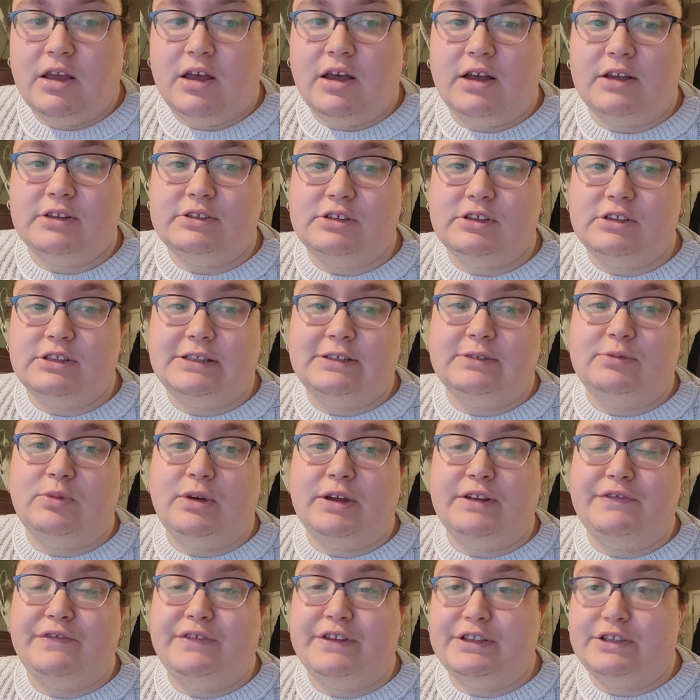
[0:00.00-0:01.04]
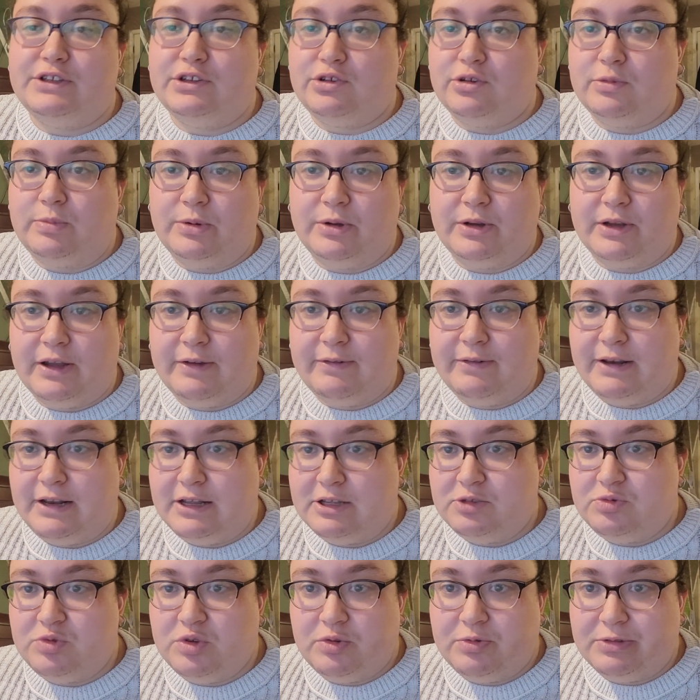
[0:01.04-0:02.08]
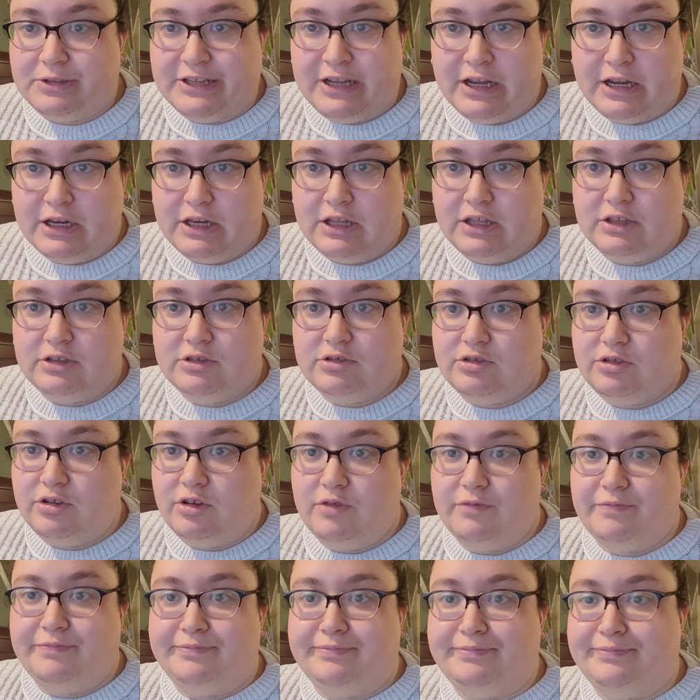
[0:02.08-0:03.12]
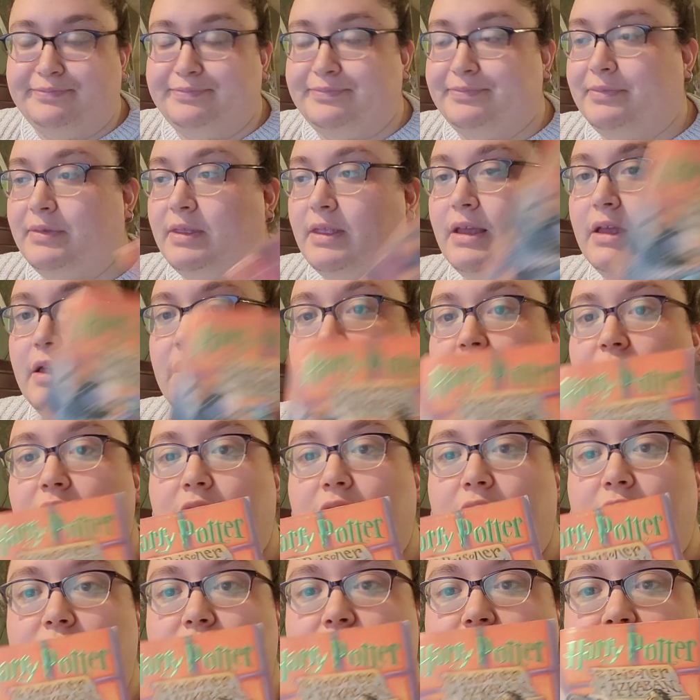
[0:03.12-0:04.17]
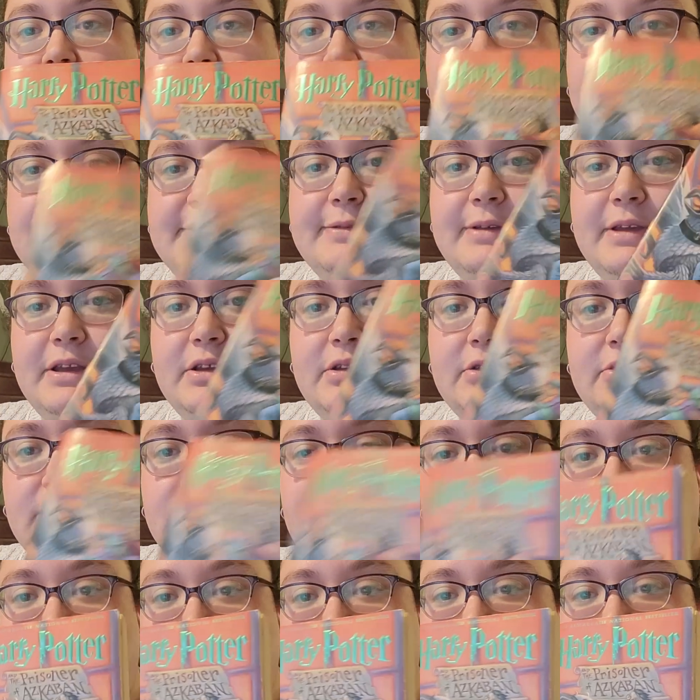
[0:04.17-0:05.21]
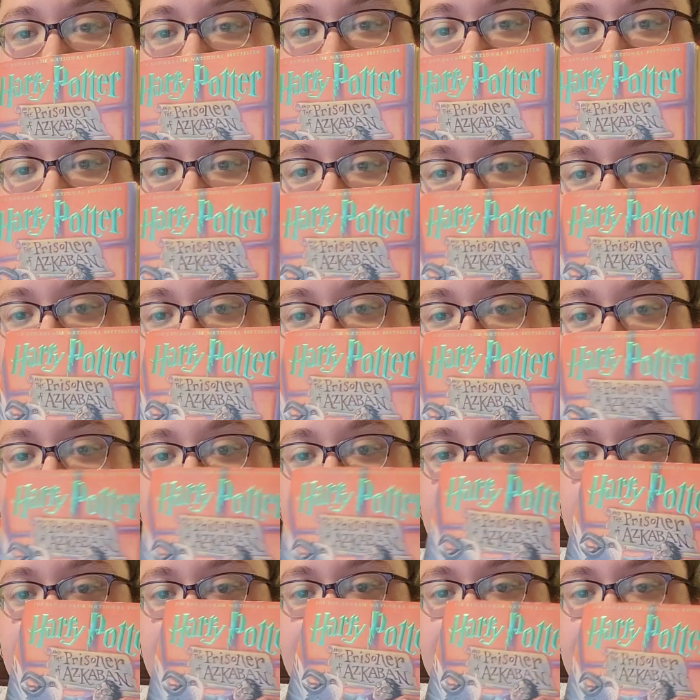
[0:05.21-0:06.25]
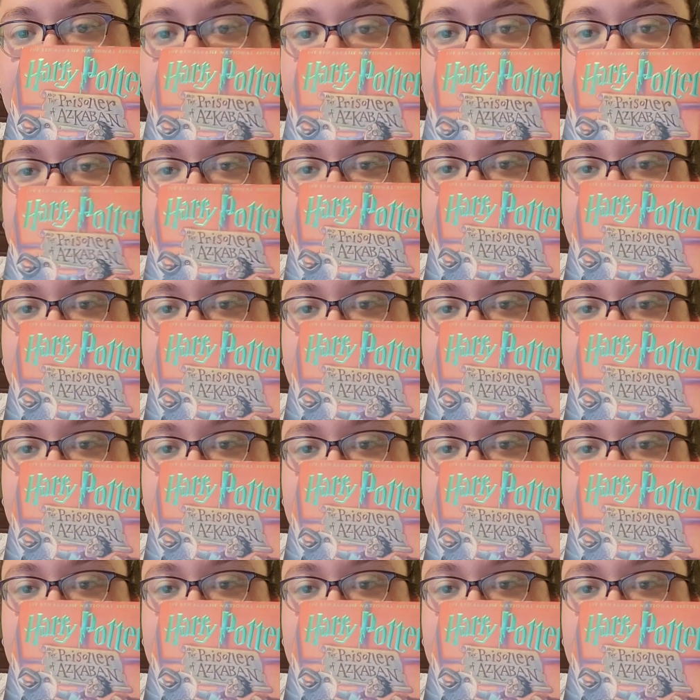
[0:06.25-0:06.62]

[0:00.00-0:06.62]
Also, the one physical book I read last week was tiny. So this week we're starting with this.